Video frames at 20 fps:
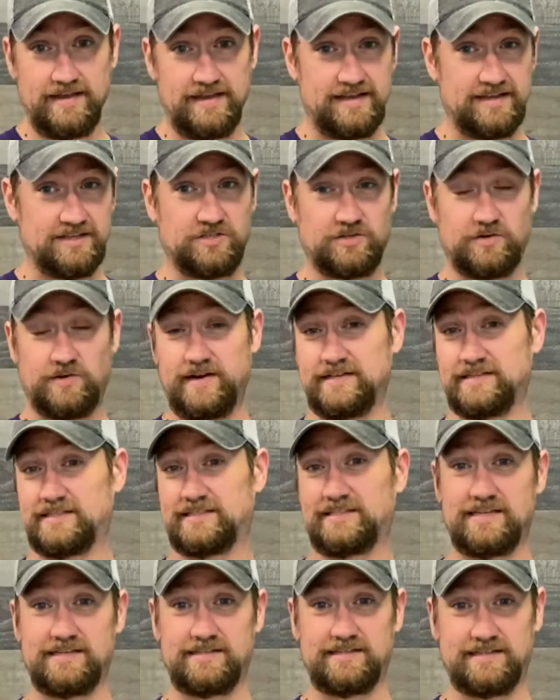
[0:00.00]
His
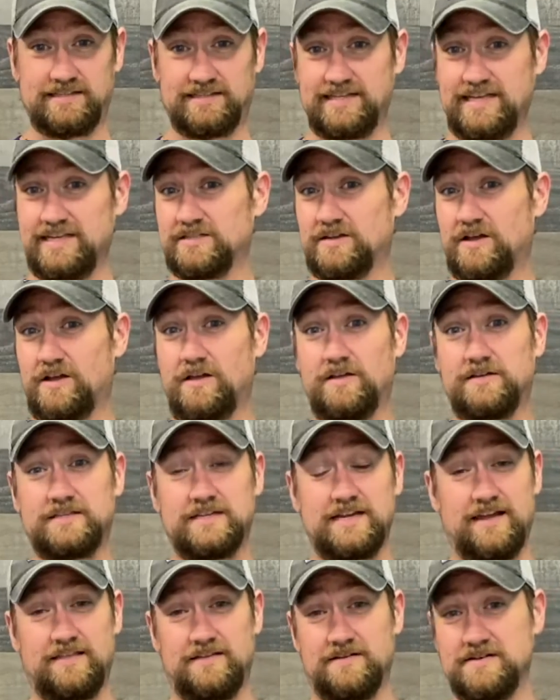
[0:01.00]
transcendence. He's
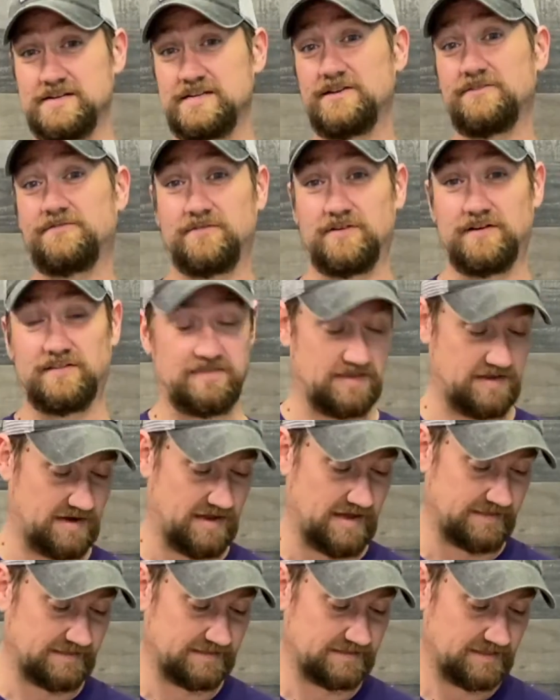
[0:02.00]
altogether different than
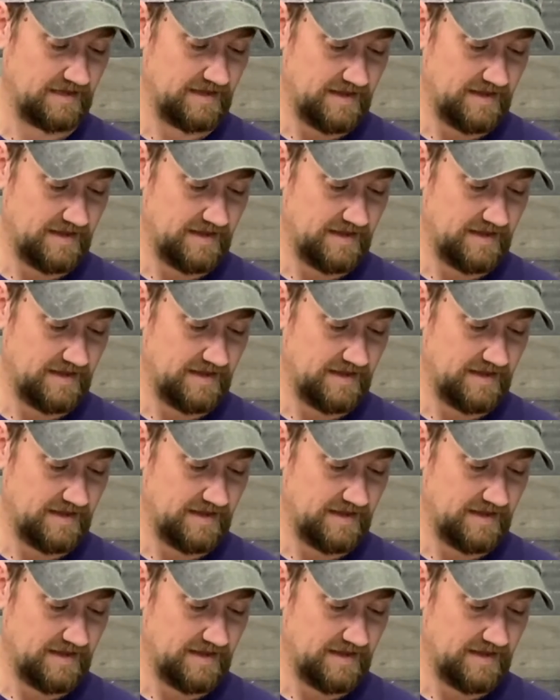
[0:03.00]
us.